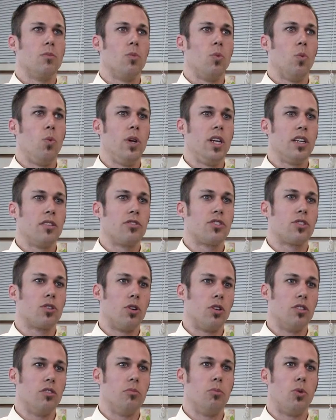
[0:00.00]
We have
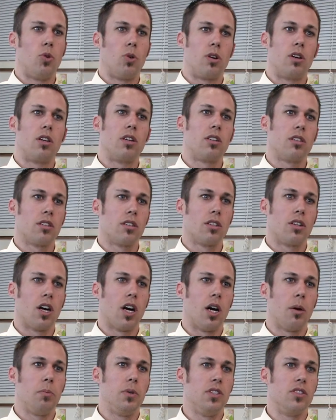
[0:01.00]
sold more
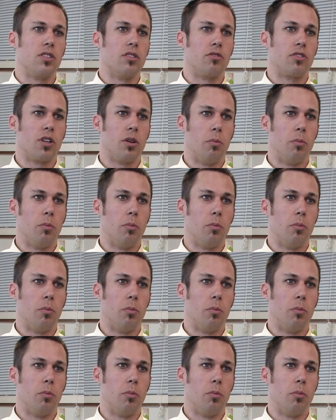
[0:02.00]
copies of